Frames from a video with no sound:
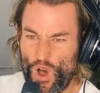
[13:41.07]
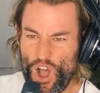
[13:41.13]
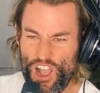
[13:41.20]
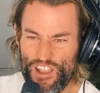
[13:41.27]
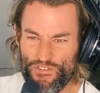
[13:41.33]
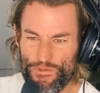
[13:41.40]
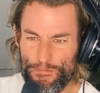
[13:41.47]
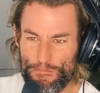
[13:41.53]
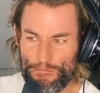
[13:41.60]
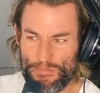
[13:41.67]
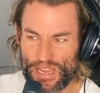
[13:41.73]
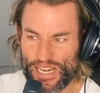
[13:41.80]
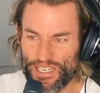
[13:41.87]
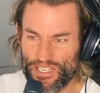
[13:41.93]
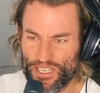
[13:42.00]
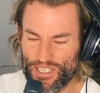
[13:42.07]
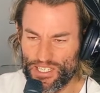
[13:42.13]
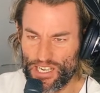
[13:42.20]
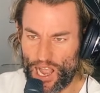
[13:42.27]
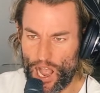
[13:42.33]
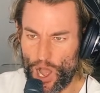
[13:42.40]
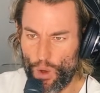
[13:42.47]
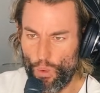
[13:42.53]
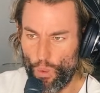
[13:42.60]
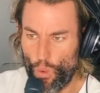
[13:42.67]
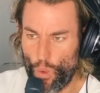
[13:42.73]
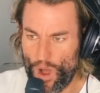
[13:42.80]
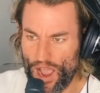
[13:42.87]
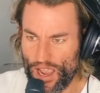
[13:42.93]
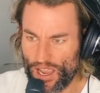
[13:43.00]
5 meters
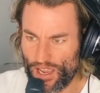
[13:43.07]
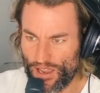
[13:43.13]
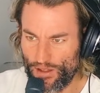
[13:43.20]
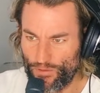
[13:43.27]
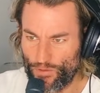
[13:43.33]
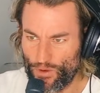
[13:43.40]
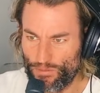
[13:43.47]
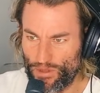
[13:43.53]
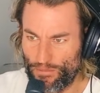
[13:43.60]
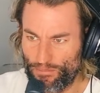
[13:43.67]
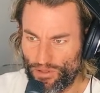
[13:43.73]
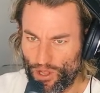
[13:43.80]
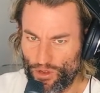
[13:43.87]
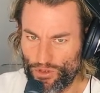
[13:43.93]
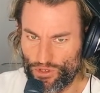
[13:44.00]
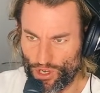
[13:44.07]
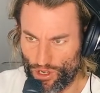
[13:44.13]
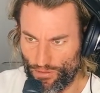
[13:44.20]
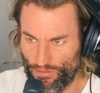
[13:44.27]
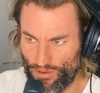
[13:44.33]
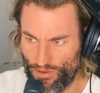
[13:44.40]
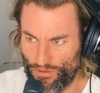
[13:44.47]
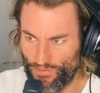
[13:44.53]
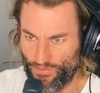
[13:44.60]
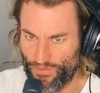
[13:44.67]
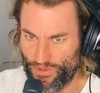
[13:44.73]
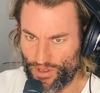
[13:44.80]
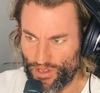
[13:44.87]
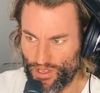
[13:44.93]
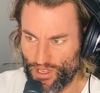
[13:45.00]
away from the blowjob
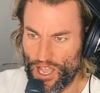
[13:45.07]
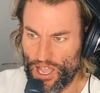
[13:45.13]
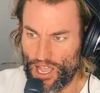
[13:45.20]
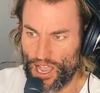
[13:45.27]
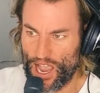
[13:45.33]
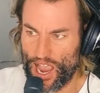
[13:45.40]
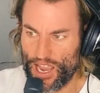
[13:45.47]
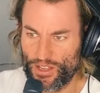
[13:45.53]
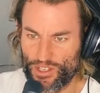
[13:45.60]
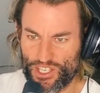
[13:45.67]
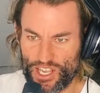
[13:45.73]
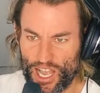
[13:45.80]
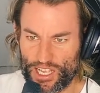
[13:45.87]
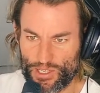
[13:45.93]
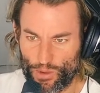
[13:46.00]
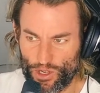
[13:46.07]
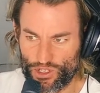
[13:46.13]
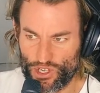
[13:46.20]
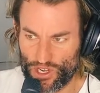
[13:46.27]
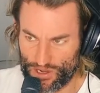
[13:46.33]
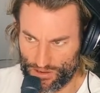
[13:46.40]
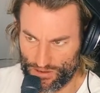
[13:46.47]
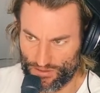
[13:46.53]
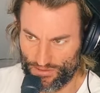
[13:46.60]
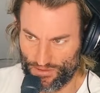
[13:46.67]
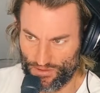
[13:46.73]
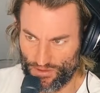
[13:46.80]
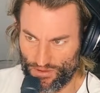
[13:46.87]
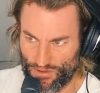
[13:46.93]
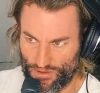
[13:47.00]
and starts watching.
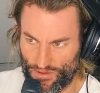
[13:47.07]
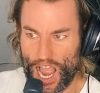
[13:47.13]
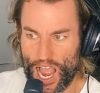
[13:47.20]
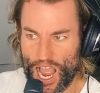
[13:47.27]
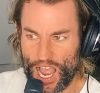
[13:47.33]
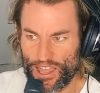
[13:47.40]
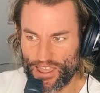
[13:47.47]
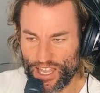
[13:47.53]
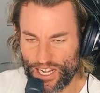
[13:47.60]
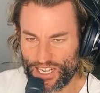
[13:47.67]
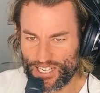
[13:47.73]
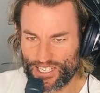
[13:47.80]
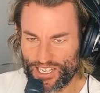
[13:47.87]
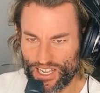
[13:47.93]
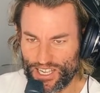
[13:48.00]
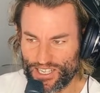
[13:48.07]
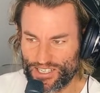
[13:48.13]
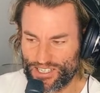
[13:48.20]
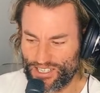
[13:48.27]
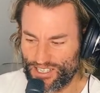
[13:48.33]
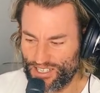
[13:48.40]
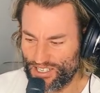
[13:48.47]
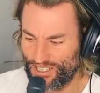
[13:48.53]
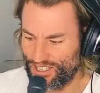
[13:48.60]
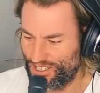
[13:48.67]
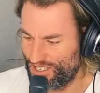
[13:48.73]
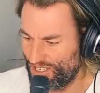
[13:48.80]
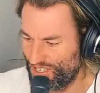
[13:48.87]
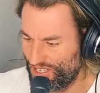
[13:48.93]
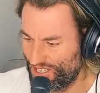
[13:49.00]
And then he says
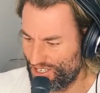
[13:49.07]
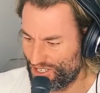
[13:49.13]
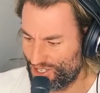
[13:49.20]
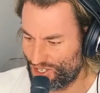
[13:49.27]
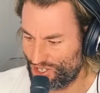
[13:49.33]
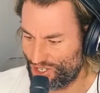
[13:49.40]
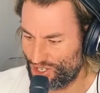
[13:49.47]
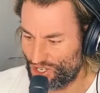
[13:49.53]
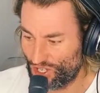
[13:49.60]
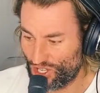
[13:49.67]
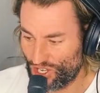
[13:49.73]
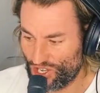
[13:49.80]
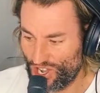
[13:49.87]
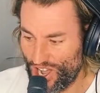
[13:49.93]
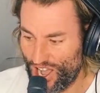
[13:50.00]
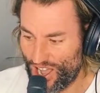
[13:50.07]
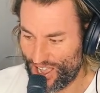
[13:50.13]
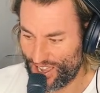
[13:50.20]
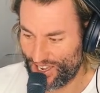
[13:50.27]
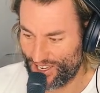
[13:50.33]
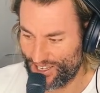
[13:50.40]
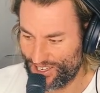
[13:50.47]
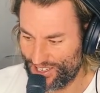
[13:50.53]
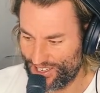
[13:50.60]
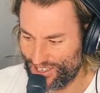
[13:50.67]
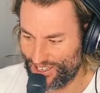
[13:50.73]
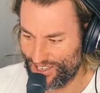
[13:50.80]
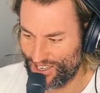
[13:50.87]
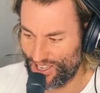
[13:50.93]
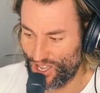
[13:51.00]
to the guy,
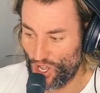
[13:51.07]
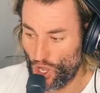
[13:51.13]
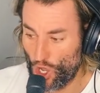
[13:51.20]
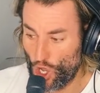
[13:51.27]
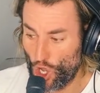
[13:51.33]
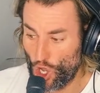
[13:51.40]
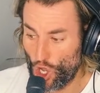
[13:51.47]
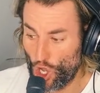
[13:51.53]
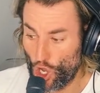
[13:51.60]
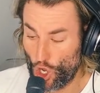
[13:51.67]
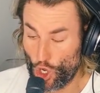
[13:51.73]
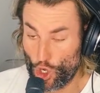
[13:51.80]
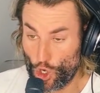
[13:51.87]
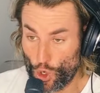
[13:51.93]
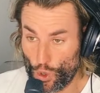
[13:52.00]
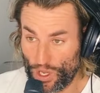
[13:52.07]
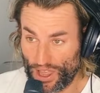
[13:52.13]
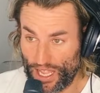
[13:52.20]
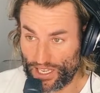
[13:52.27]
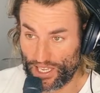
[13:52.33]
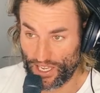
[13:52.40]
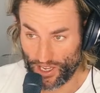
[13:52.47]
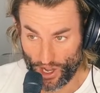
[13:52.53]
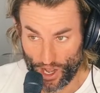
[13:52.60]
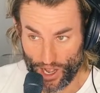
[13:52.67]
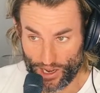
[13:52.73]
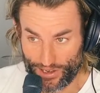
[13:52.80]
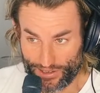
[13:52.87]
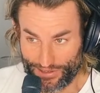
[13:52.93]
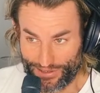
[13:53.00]
you're a lucky
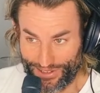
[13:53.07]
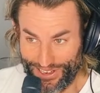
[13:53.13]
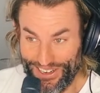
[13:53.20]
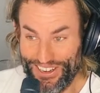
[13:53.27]
guy.